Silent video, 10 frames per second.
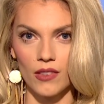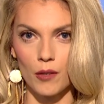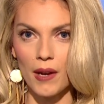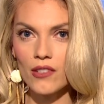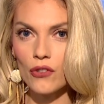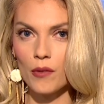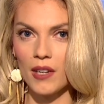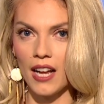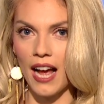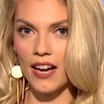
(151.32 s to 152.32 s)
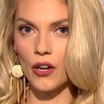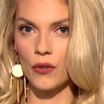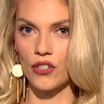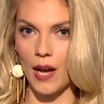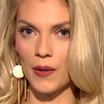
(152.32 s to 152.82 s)
The mainstream media
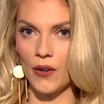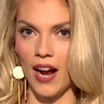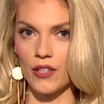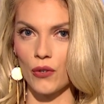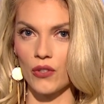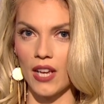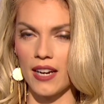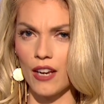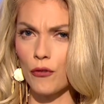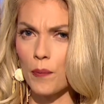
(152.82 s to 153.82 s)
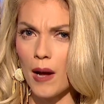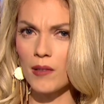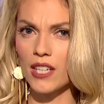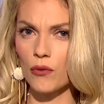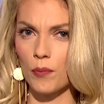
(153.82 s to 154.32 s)
echoed Democrats who said if
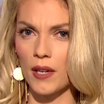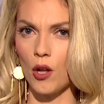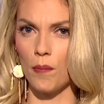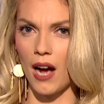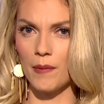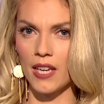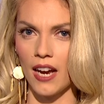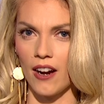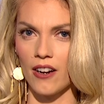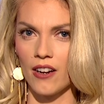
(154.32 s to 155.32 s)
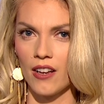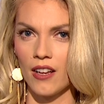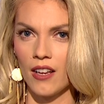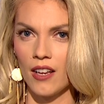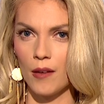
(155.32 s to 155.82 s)
Republicans repeal Obamacare,
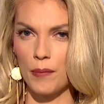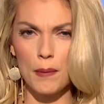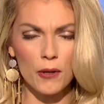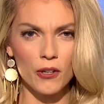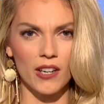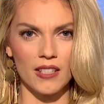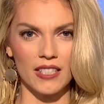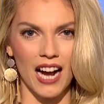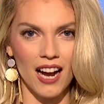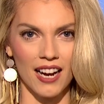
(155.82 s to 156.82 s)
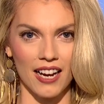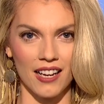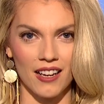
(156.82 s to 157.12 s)
people are gonna die.